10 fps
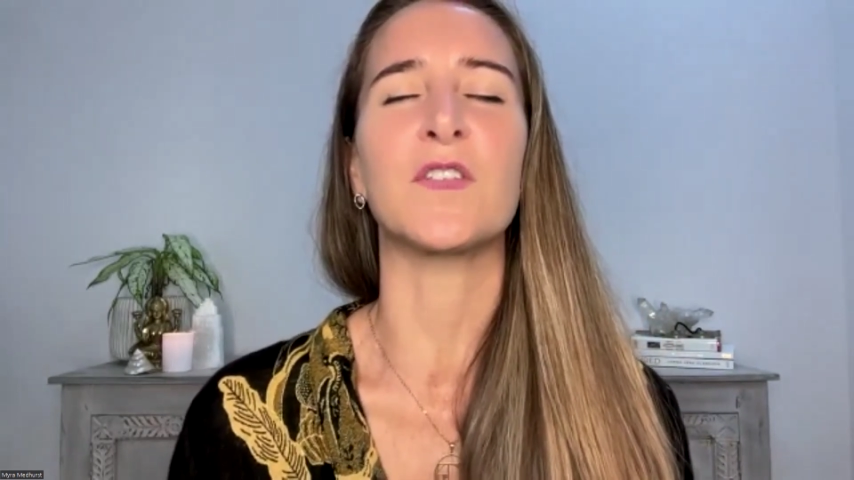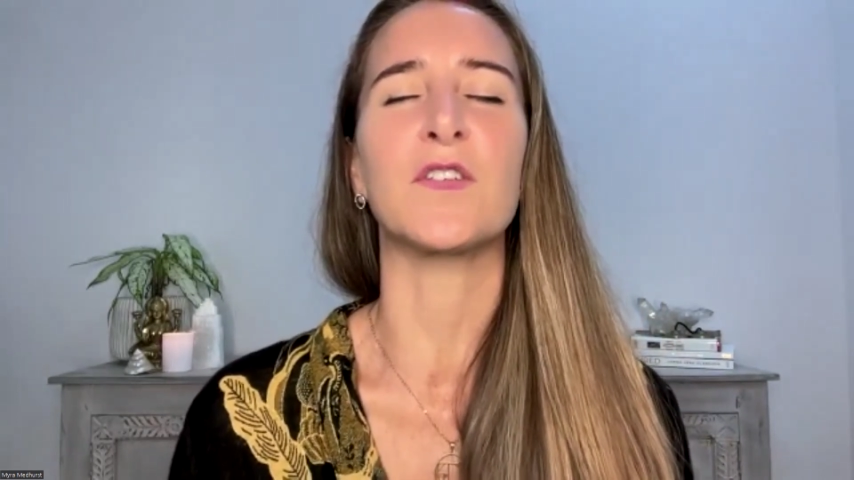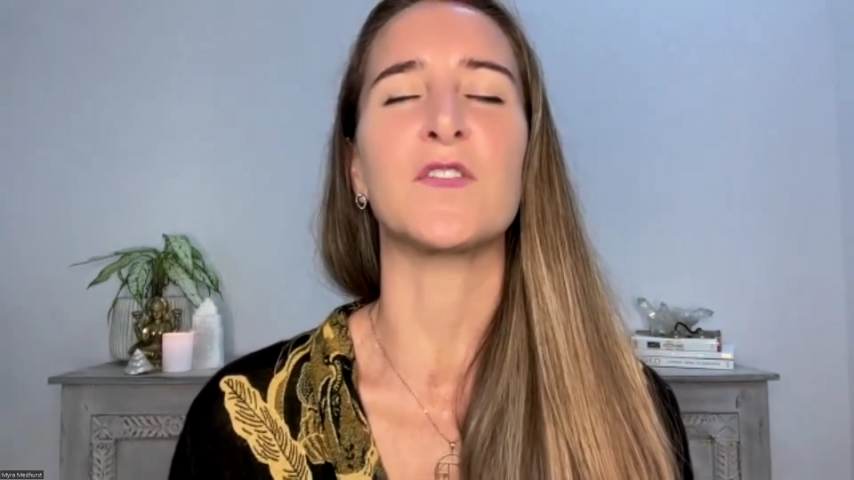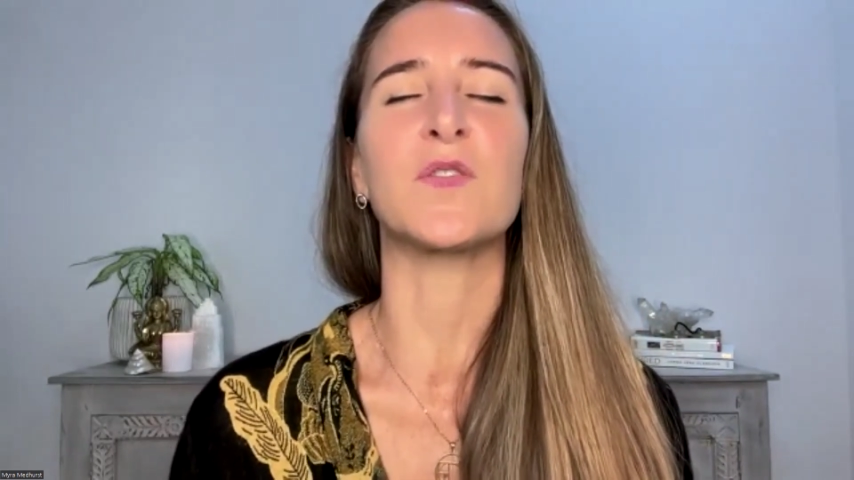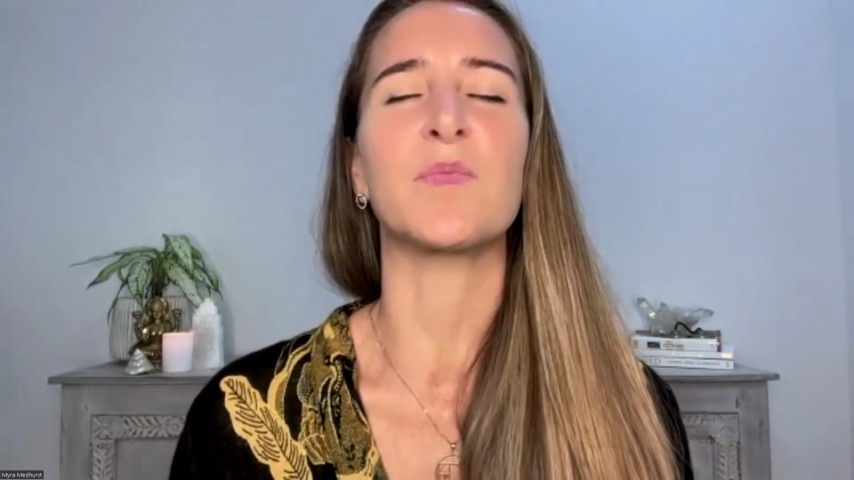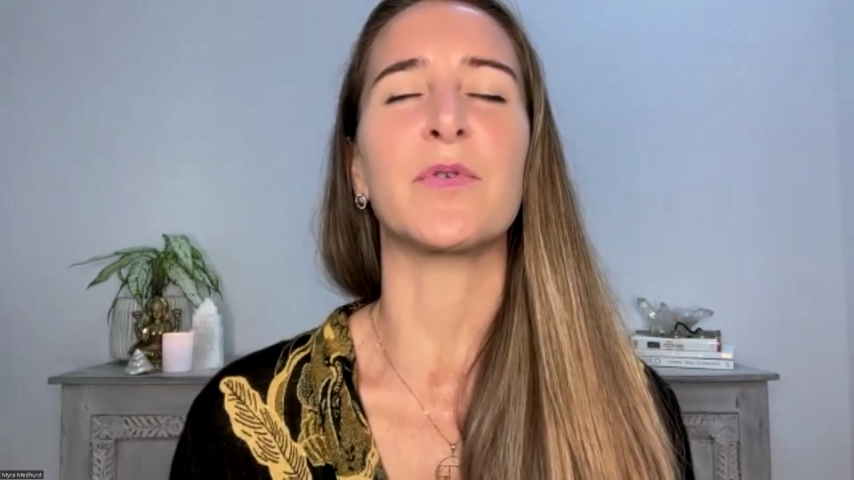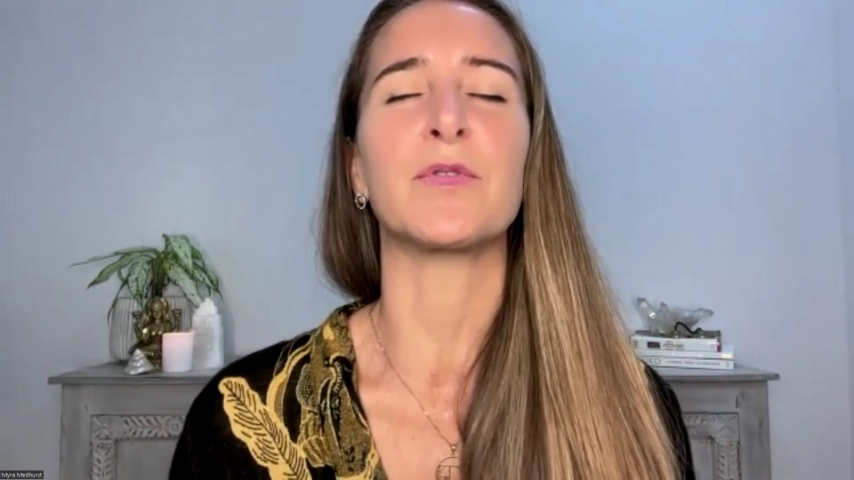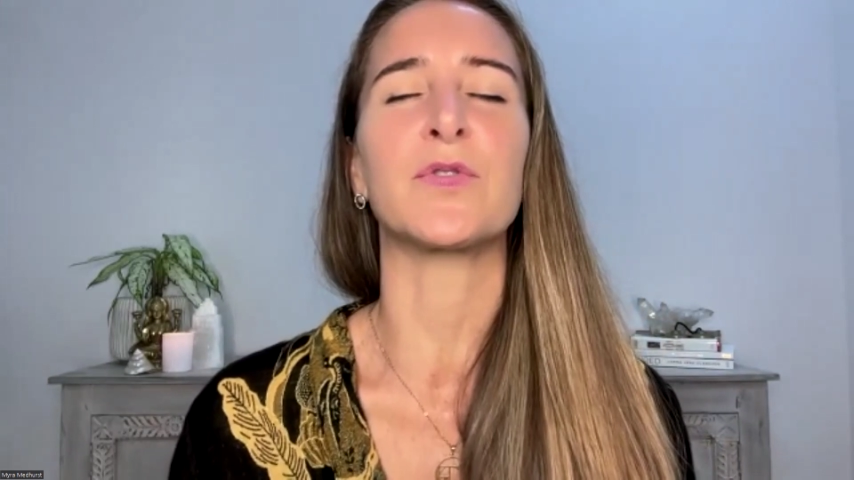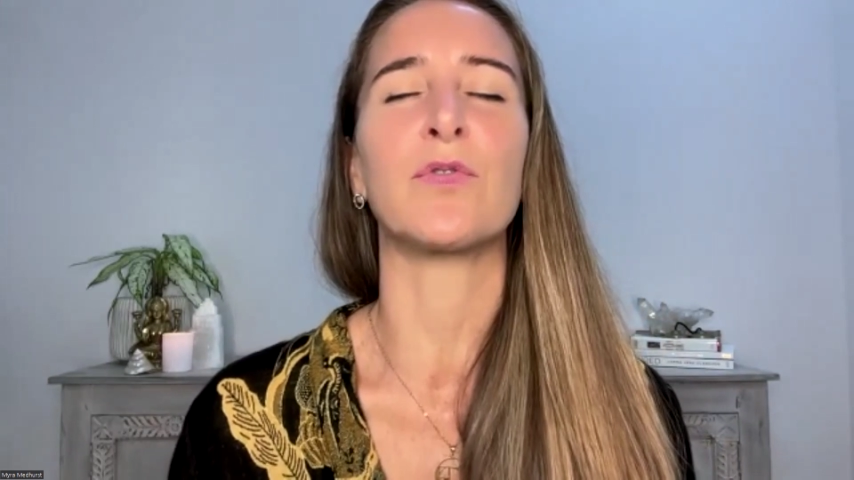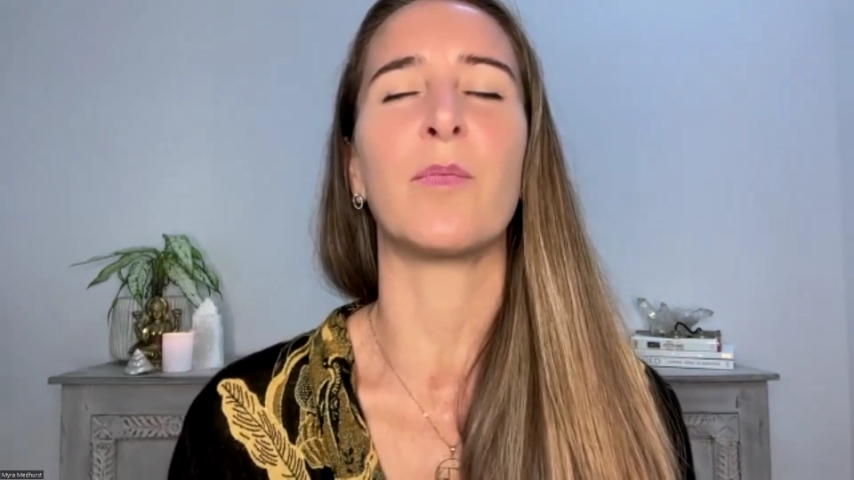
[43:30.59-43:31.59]
and the
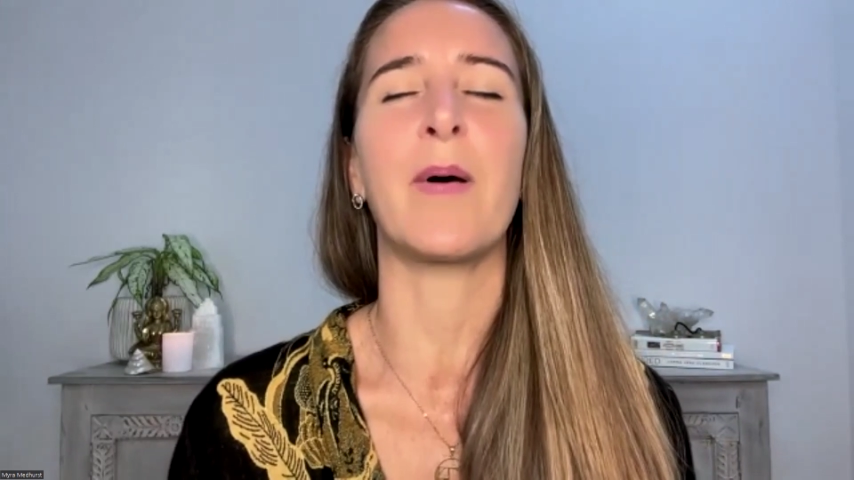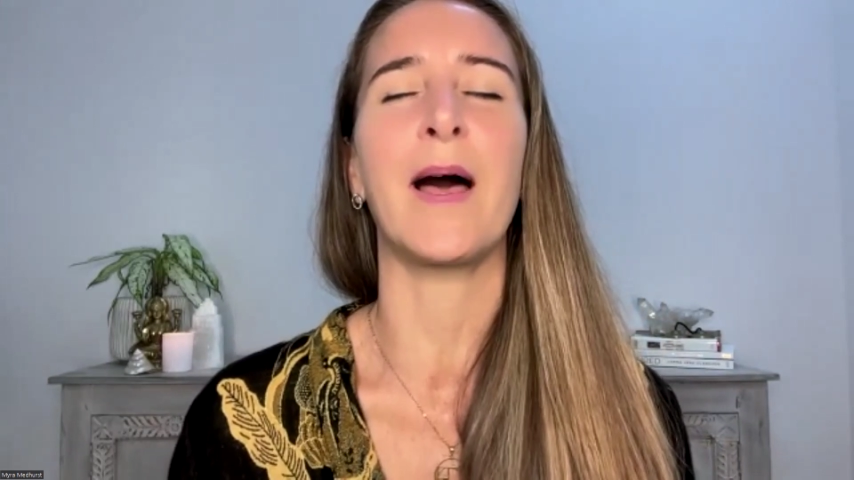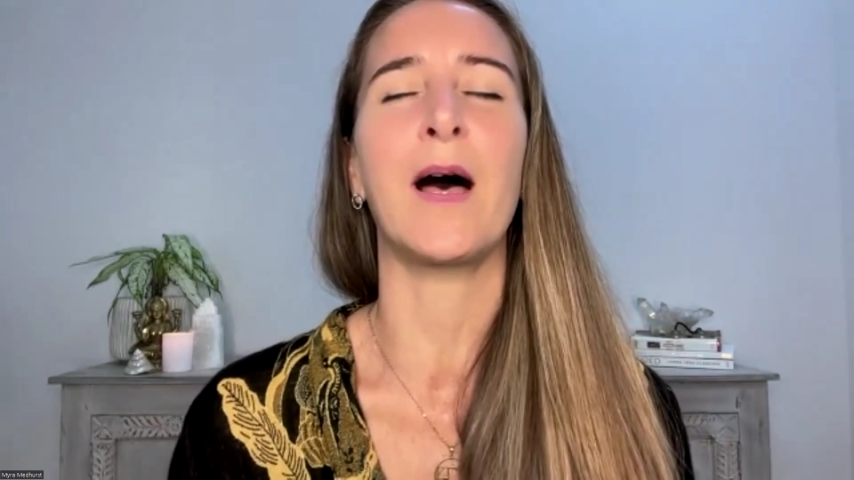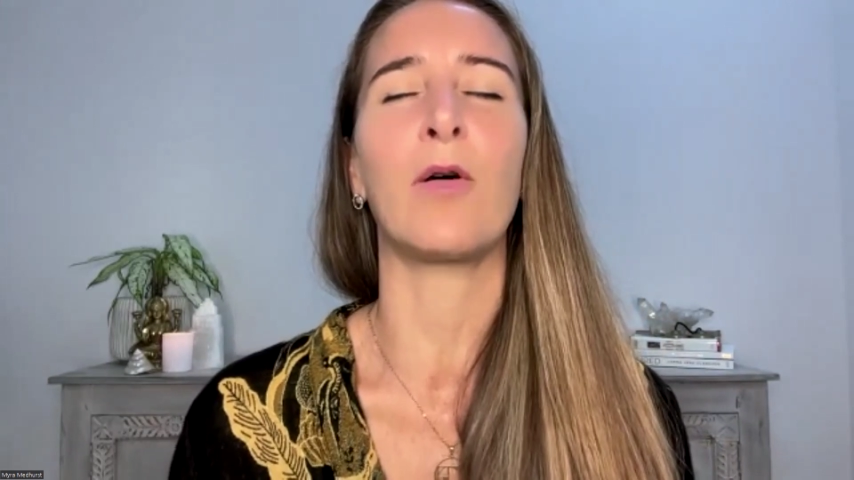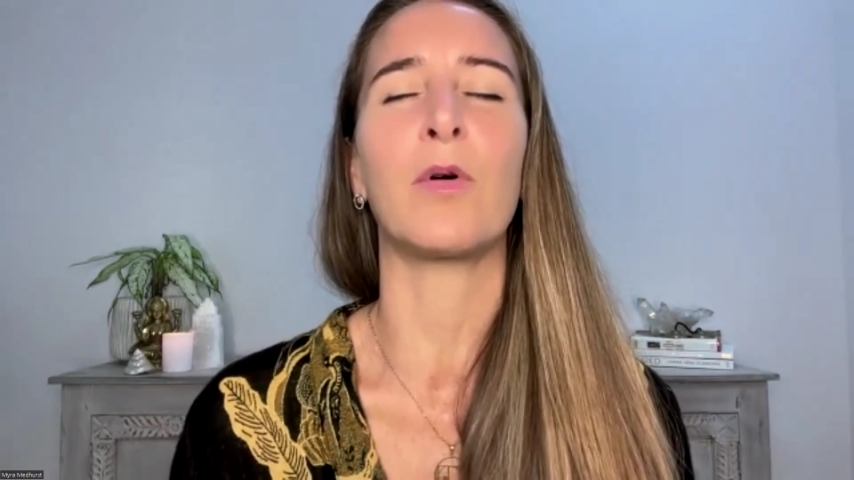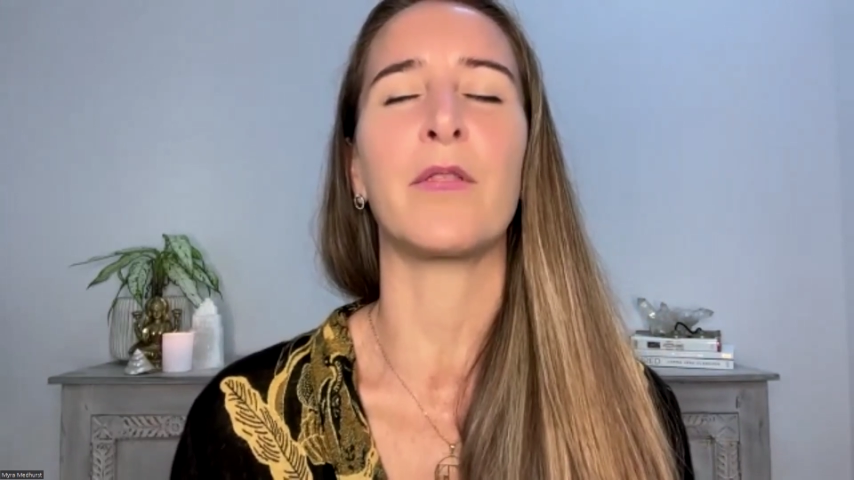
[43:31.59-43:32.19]
spiritual power